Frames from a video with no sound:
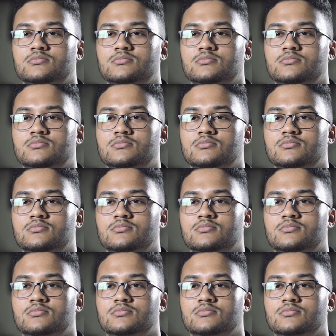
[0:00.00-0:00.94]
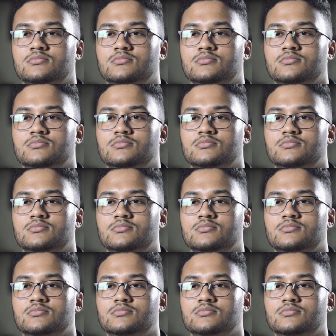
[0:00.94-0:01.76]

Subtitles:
(no one is talking)